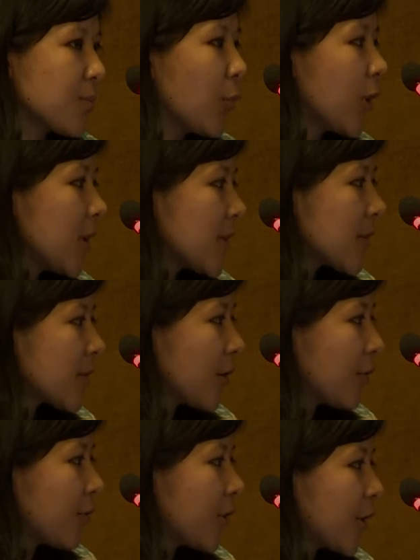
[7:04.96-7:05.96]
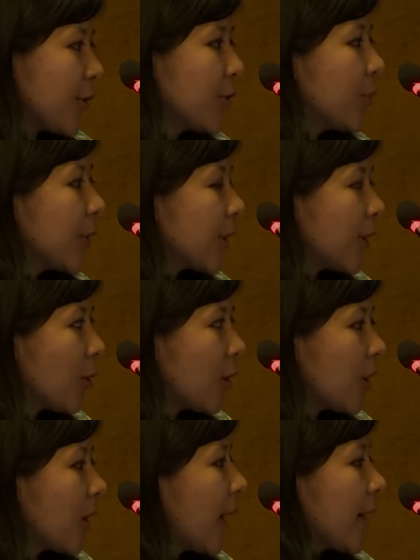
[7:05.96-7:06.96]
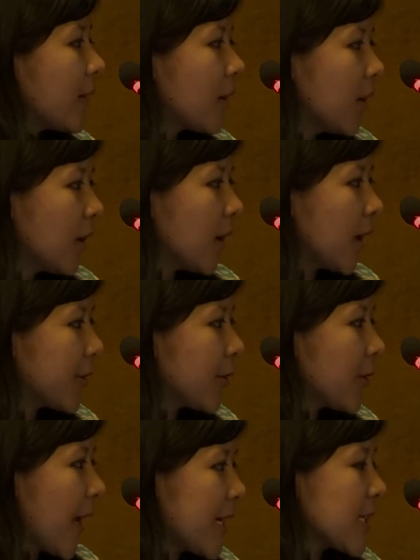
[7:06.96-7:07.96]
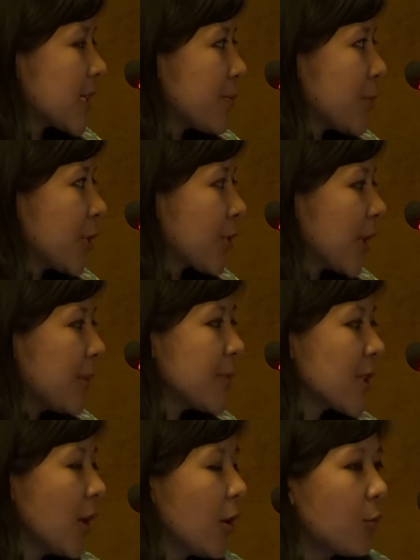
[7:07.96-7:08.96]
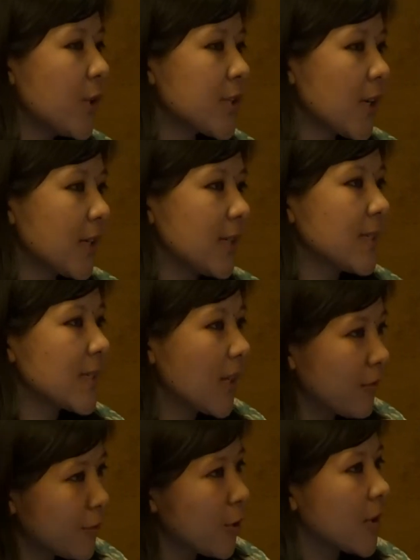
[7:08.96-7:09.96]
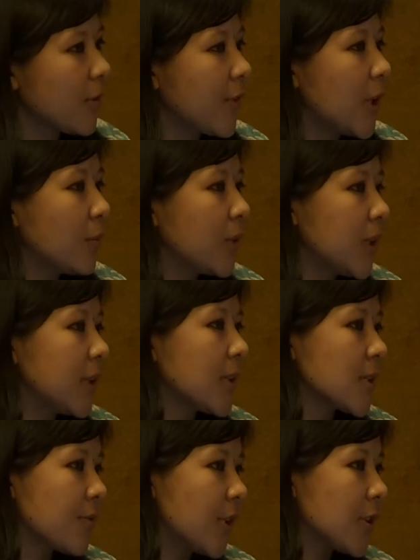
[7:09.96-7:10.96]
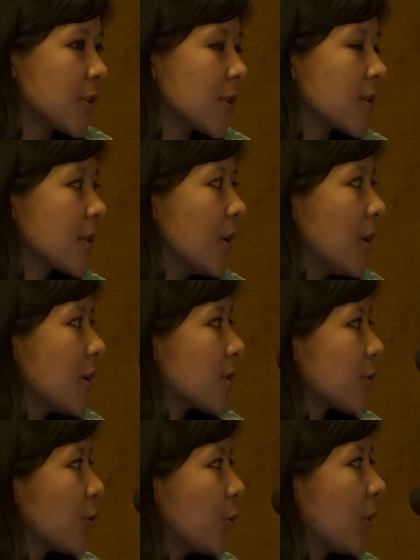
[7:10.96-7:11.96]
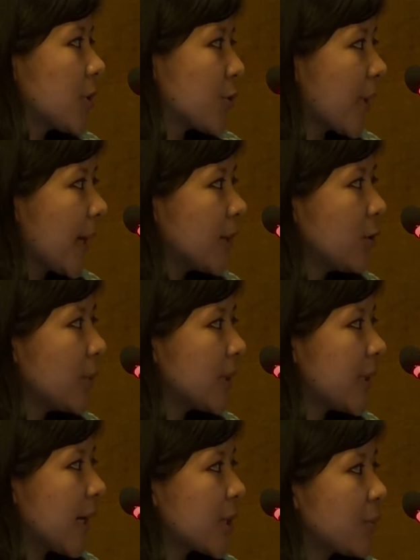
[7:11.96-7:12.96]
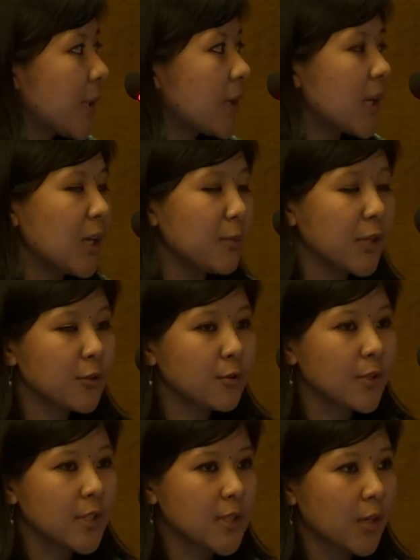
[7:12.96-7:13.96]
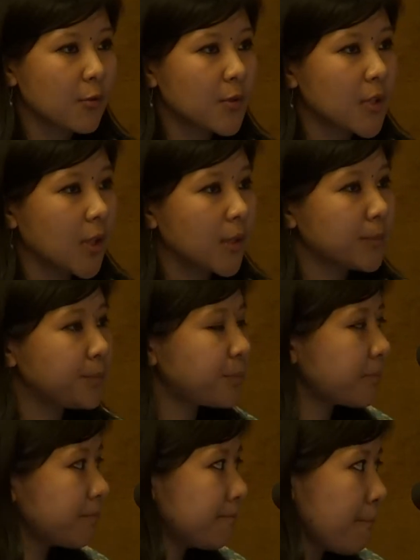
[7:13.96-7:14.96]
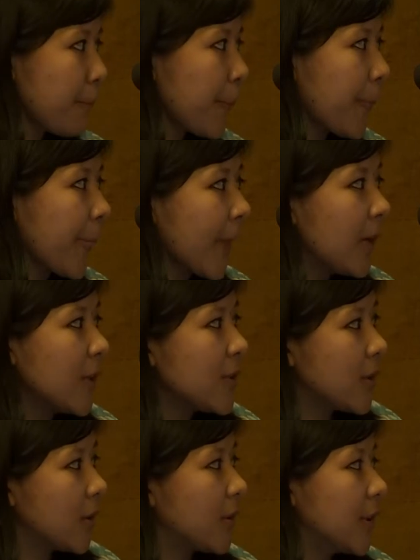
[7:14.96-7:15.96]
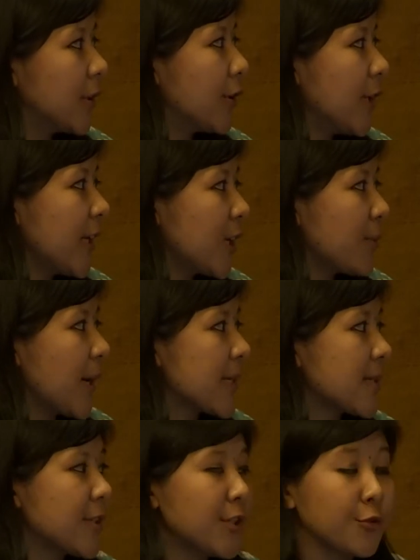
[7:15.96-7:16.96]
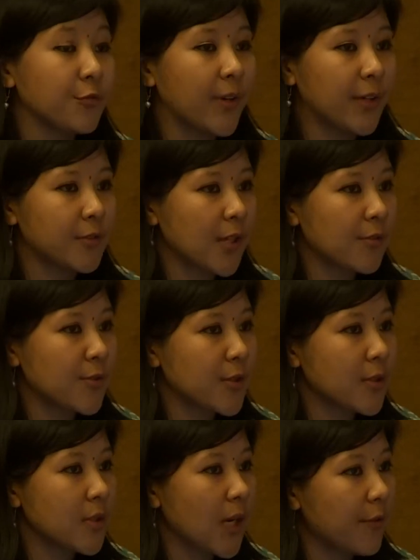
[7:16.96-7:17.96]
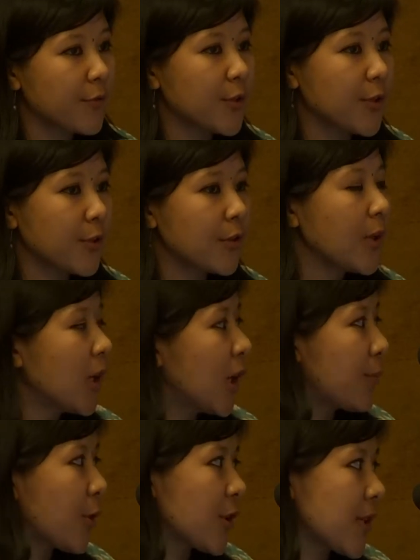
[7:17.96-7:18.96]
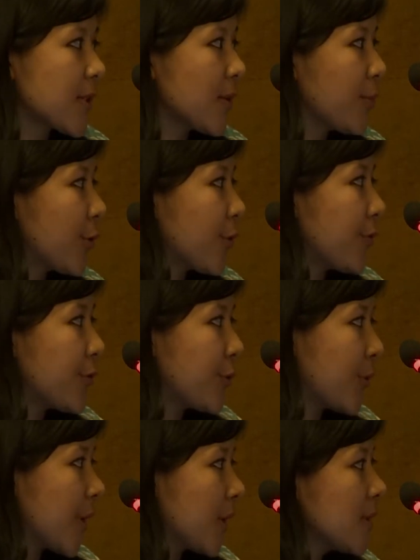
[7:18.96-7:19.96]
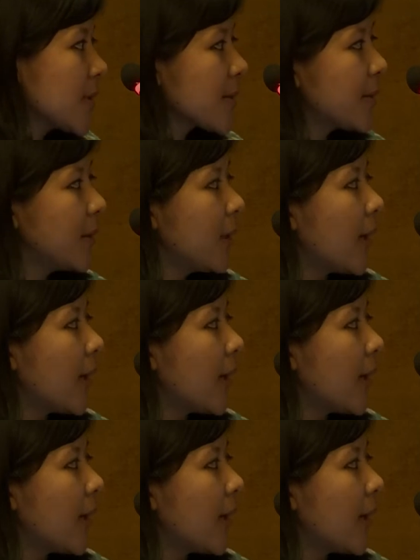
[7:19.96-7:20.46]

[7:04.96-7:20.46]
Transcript: smallest of Bernol and other antiseptic creams, which are itself not available in these villages. So together with that, we are aiming to reach out the earning capacity to 5,000 after a project support of 2 years.